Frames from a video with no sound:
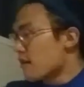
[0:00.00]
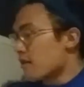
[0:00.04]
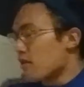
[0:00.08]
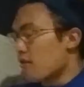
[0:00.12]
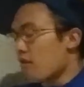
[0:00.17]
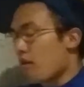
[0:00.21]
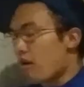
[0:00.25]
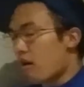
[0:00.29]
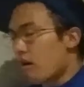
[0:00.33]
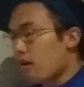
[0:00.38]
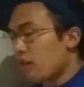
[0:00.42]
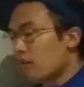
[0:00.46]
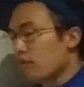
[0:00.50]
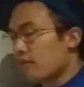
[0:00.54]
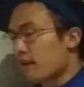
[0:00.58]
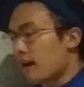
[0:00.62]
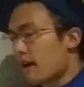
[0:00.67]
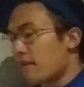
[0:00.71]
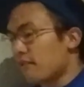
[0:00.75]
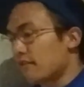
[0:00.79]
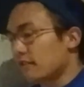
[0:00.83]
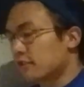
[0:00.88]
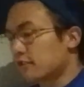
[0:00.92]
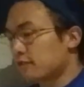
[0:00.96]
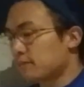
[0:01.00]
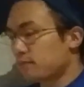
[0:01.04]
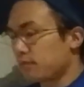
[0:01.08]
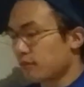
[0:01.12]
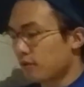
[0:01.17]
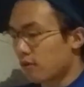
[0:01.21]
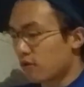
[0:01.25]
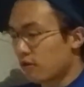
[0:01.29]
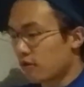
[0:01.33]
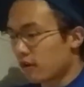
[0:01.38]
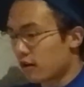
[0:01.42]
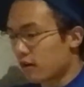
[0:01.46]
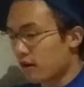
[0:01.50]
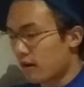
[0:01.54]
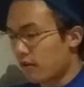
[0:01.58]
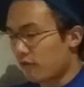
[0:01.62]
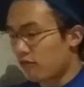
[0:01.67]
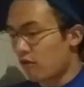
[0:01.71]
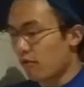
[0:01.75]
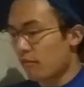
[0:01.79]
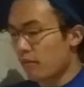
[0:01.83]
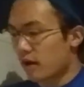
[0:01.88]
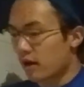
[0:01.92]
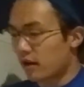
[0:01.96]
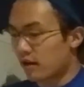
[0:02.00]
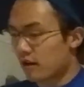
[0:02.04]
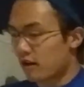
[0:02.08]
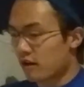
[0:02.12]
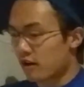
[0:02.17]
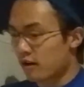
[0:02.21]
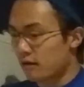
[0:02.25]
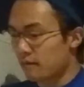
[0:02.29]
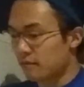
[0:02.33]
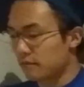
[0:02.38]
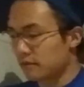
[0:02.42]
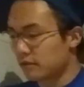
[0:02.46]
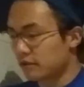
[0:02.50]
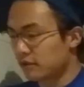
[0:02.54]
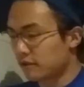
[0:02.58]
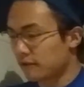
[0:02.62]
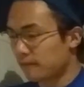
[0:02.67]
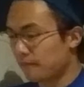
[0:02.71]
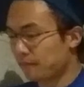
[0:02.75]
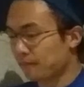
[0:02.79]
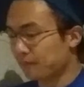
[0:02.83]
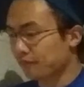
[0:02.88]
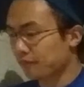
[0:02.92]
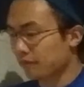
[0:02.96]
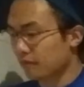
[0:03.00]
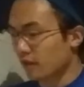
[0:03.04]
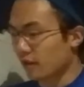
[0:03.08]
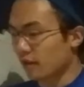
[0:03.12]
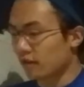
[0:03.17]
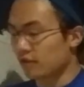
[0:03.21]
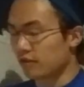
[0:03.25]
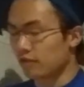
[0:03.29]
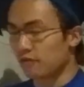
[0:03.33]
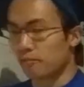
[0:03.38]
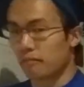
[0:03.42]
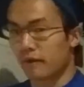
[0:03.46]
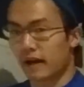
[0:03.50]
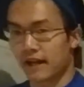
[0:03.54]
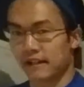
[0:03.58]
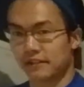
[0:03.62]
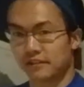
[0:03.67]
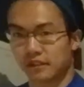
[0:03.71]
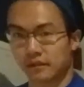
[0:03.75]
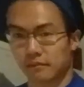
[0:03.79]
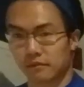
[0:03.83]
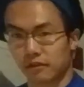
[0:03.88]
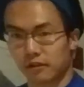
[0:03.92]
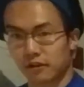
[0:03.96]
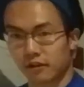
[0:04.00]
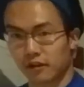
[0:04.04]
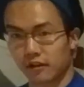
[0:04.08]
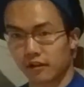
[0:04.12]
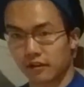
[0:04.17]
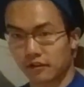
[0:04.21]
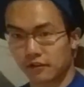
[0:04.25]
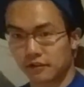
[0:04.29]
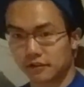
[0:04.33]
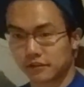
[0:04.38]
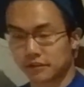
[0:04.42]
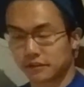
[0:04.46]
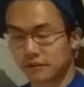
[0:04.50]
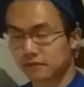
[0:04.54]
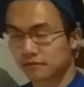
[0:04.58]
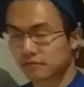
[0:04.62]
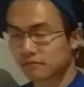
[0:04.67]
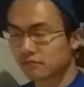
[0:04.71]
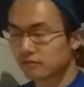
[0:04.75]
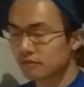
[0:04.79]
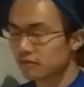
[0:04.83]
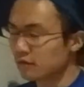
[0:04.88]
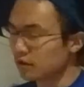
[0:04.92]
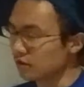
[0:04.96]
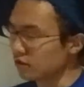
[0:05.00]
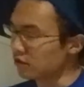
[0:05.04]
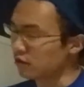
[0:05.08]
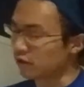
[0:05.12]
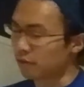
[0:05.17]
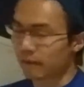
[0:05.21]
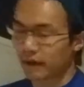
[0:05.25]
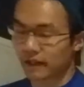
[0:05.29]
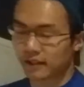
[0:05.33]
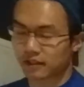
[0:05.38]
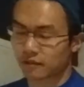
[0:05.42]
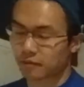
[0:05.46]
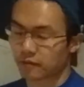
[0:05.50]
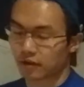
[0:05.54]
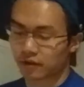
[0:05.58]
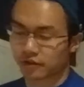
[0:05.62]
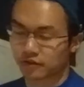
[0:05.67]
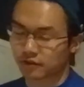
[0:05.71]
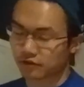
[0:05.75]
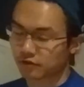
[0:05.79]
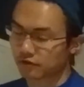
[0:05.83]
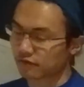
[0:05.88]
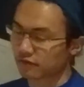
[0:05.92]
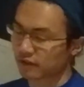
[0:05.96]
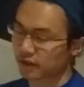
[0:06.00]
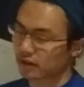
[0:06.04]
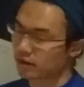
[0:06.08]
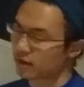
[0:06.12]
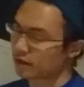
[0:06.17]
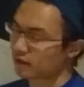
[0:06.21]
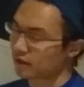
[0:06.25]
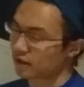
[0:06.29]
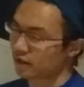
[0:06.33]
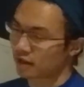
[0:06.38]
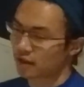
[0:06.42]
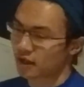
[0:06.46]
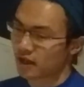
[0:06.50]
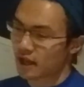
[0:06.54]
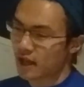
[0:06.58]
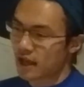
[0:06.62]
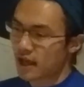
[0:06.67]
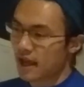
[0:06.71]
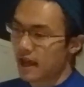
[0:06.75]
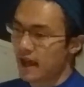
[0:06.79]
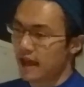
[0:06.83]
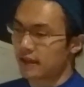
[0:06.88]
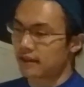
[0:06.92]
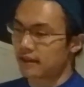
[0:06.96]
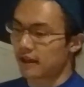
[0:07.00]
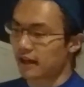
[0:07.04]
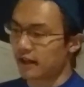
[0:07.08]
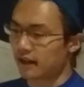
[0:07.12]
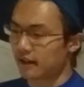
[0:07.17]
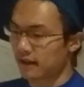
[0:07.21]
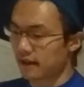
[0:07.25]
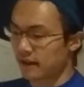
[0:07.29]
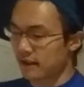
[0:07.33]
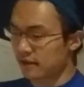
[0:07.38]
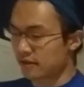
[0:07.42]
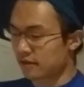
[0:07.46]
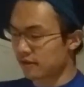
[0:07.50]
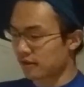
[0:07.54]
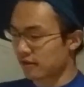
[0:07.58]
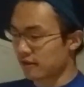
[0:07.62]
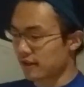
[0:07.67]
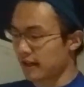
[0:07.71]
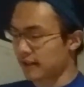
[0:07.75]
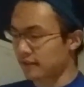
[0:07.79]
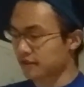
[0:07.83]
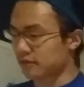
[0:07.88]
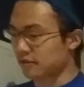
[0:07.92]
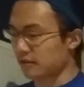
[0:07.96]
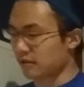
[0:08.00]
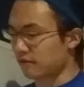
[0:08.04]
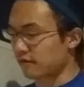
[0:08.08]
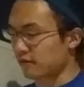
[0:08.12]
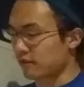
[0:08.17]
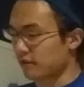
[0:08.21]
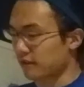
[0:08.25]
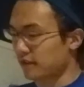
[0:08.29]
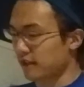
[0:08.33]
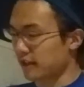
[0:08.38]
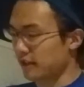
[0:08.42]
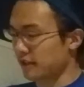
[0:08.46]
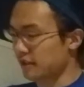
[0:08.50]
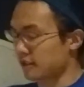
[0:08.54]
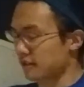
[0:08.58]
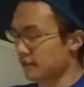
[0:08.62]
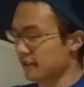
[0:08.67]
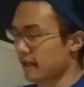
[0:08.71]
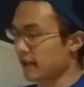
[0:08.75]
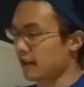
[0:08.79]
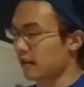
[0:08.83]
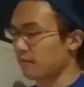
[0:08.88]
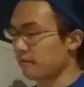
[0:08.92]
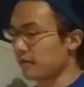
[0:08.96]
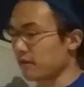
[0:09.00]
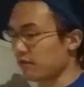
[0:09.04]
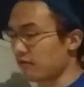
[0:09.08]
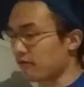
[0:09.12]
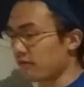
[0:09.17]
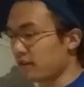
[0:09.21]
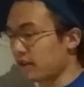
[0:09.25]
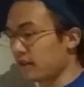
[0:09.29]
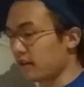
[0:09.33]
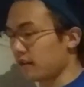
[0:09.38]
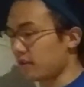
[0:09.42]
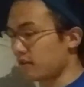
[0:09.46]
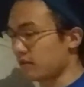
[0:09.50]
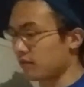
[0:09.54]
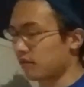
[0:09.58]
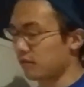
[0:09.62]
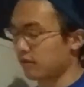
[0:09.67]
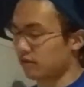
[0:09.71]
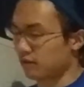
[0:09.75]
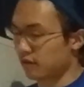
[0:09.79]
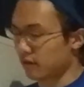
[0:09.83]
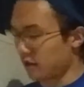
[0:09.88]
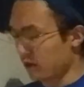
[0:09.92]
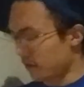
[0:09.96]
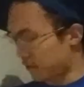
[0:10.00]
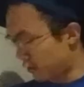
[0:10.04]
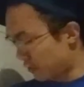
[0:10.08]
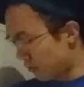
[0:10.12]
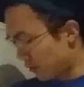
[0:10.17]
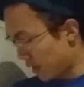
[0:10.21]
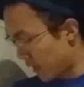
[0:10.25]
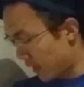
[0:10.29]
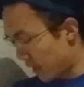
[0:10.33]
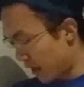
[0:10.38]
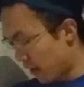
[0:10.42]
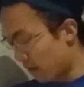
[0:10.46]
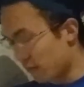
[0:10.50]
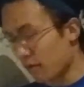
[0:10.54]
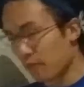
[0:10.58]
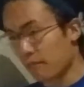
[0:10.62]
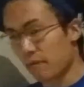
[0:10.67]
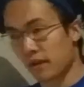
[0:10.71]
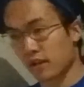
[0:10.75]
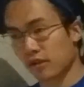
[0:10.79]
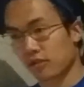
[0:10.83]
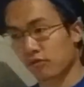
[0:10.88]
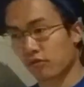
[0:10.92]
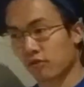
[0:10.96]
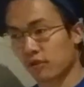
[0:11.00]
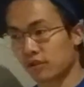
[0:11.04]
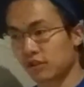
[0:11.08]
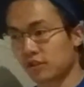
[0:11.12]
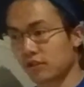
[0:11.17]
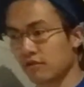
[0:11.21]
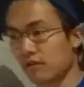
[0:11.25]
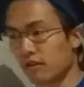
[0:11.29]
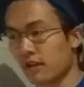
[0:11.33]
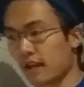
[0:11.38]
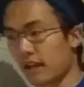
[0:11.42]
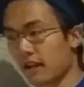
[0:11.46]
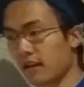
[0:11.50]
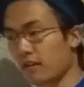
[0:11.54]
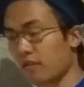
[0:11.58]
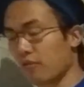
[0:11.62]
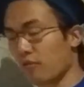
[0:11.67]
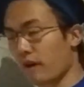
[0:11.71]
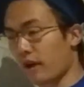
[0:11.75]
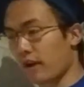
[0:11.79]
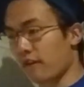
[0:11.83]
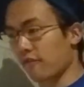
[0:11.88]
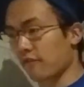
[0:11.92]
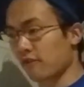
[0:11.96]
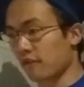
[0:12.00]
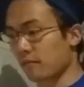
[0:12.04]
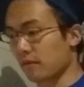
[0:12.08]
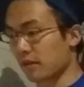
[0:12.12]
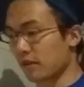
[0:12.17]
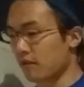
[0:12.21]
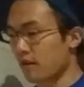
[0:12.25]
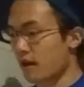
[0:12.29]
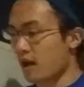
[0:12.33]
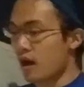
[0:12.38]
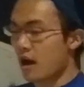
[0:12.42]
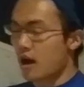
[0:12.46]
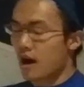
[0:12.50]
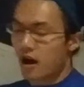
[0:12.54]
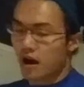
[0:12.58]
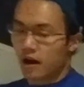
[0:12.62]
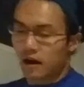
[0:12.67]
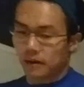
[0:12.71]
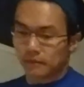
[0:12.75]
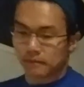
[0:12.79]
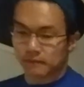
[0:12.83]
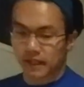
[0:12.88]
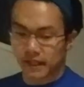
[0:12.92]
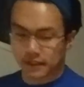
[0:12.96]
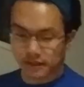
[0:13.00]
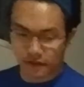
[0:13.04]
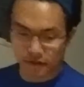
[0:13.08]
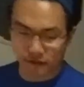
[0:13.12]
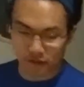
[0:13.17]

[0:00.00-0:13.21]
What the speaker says: Go all around. Explore robot arms, bicep curls. Bicep curls is really good. And then internal, external rotation. That'll be so you get elbow pit towards you and get it away from you. That's